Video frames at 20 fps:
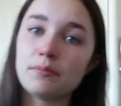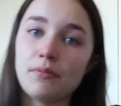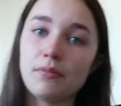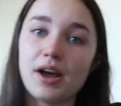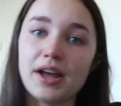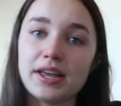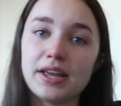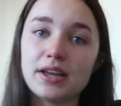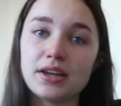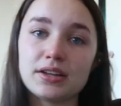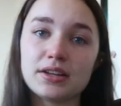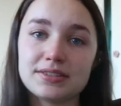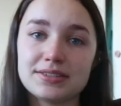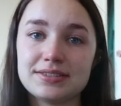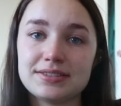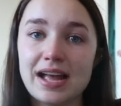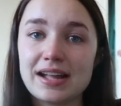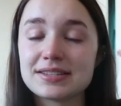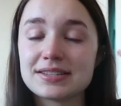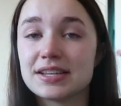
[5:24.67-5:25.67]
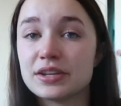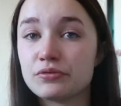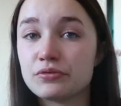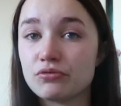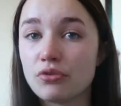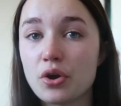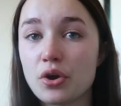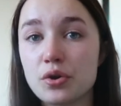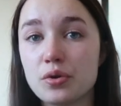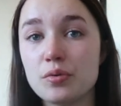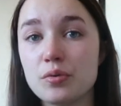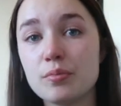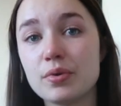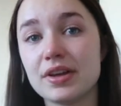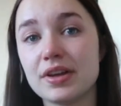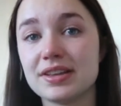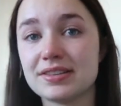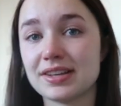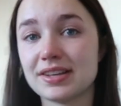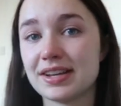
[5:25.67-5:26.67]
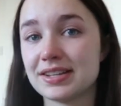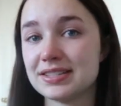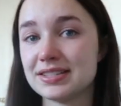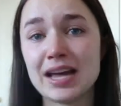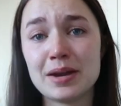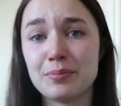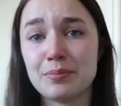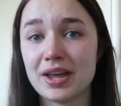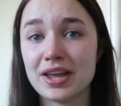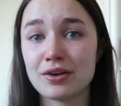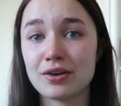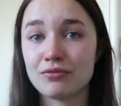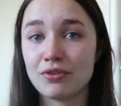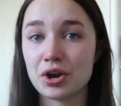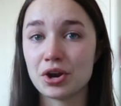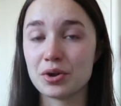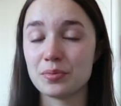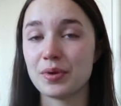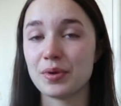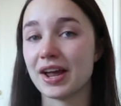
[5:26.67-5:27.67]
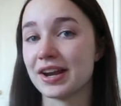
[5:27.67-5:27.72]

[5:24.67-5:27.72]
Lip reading: my satin robe. It's like a Ted Baker robe.